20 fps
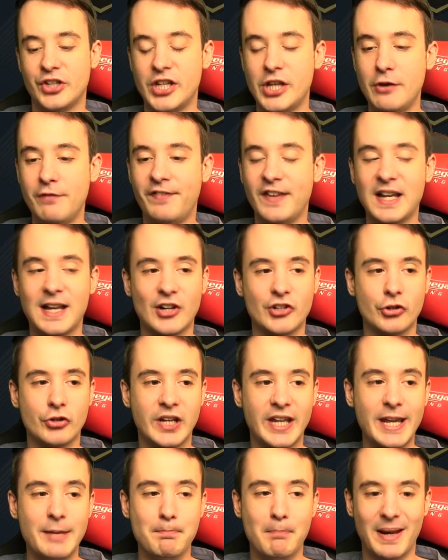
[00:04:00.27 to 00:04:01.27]
So you think I
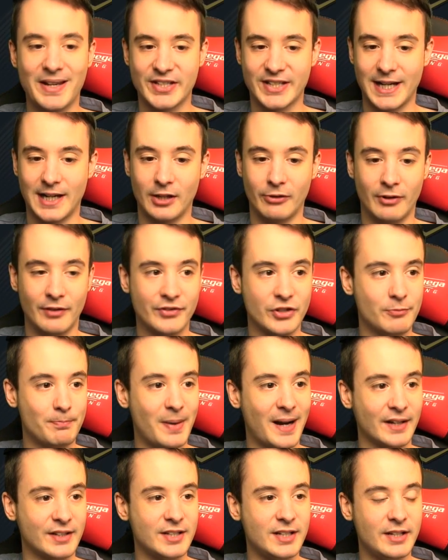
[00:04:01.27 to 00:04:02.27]
should keep my Salah I've
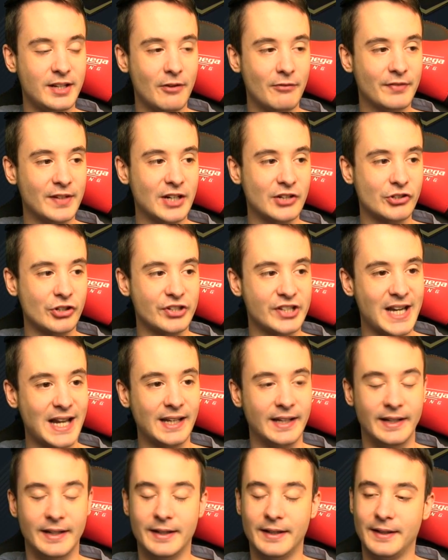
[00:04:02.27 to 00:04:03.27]
just packed? You don't think I should
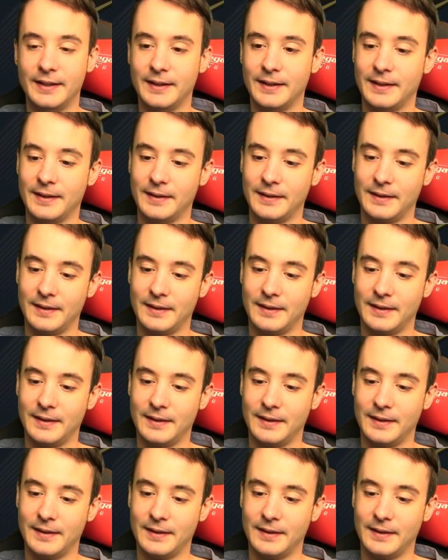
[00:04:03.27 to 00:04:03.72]
sell it? No.